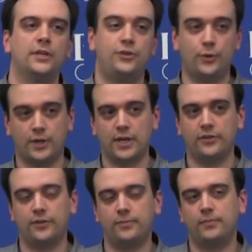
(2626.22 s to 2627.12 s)
It's
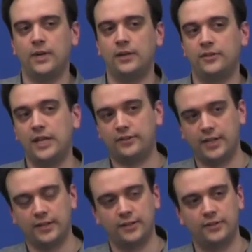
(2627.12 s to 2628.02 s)
shortcuts, it's not
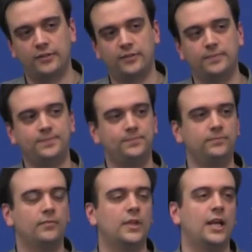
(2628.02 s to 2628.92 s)
standards.
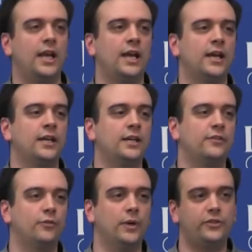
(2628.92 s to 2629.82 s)
And
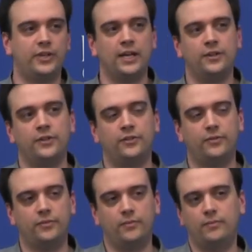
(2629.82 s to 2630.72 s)
if it was standards,
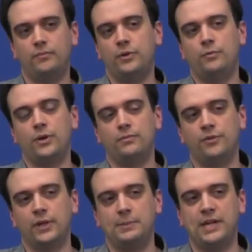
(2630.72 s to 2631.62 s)
we wouldn't
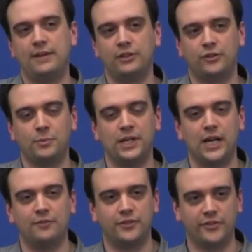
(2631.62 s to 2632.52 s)
really be having so many
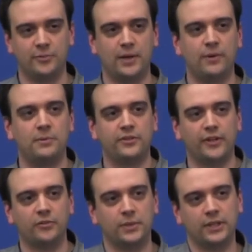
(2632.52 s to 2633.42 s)
conferences about web
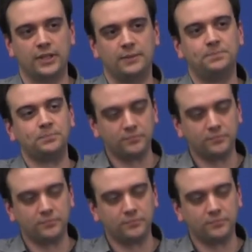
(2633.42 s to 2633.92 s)
accessibility.